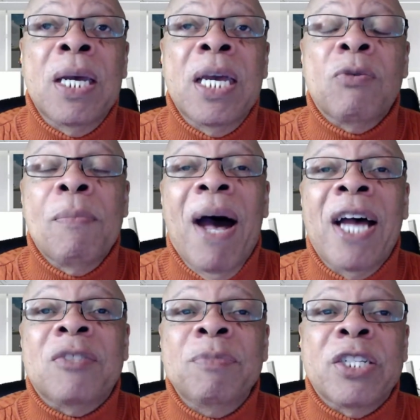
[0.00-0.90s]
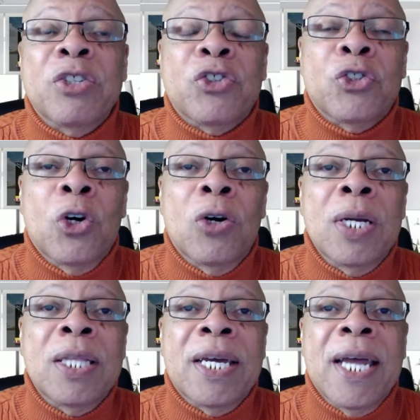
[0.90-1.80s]
It reminds me of the
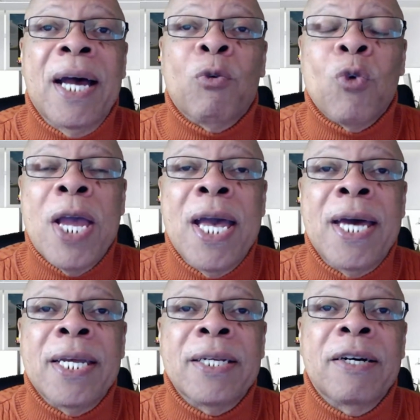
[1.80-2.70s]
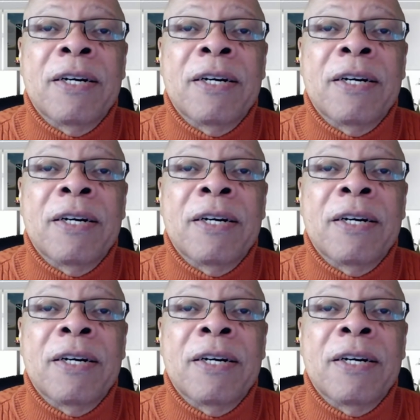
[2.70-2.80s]
story that I read in a